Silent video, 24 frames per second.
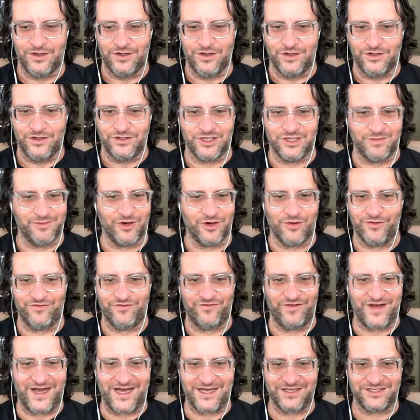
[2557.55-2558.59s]
Some are going
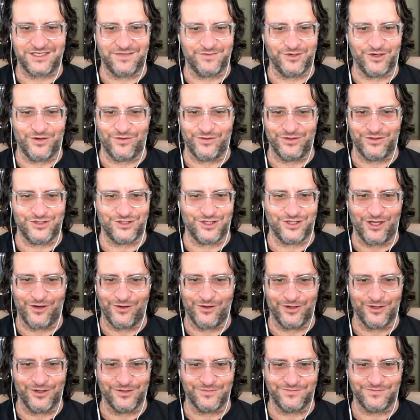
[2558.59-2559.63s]
fast. Some are going
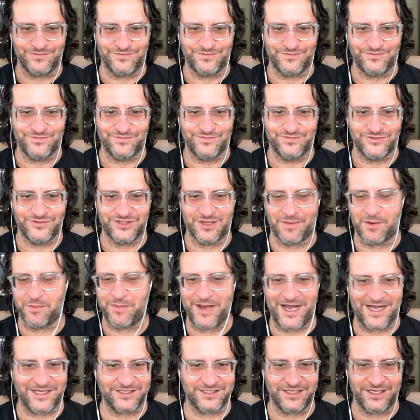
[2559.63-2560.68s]
slower. Some are
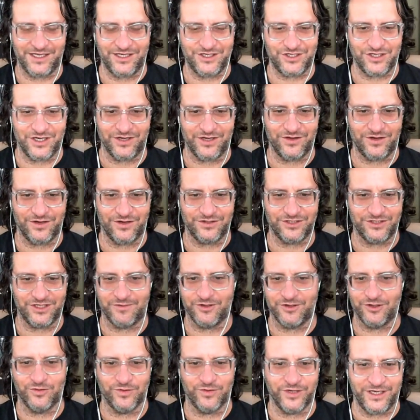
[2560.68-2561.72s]
passing each other. Some are
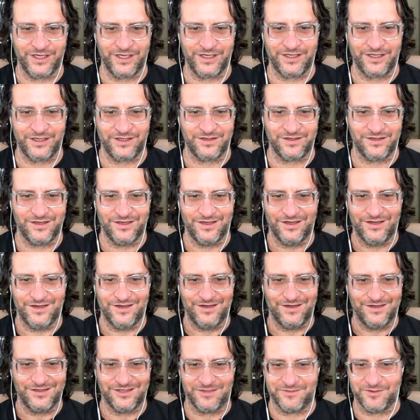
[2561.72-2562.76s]
green.
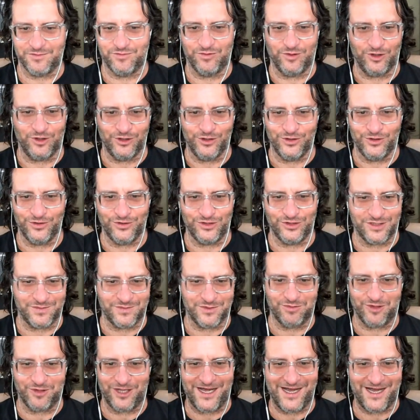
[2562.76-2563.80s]
Some are blue. Some are
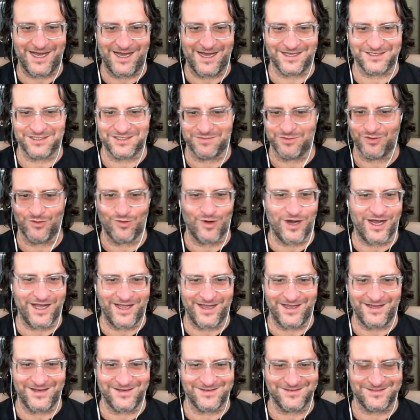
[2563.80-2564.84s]
black. Some are
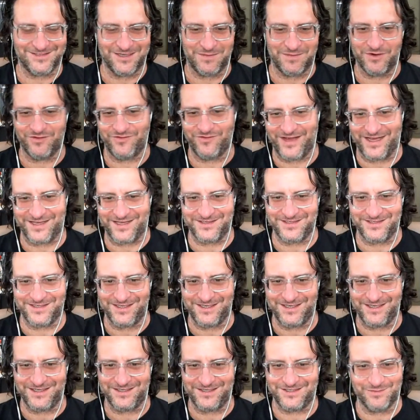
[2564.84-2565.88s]
white. Some are
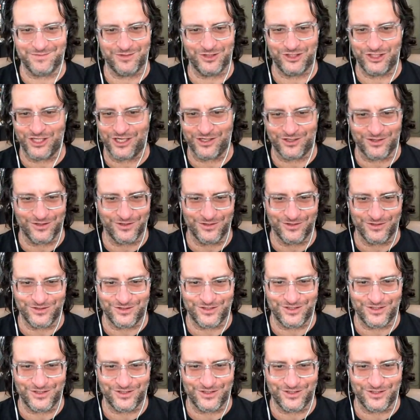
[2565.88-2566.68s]
fancy. Some are junkers.